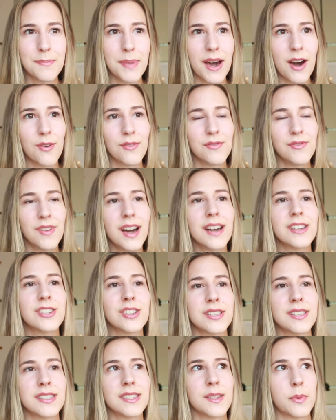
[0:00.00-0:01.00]
about not
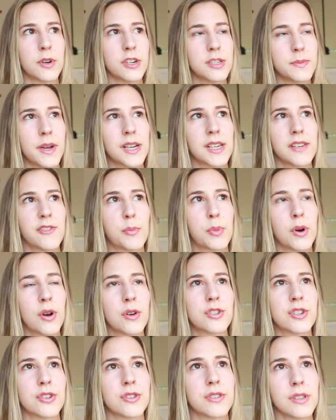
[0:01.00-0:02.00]
just the perspective
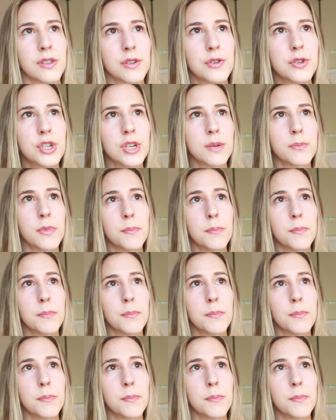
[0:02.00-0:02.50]
approach or solution,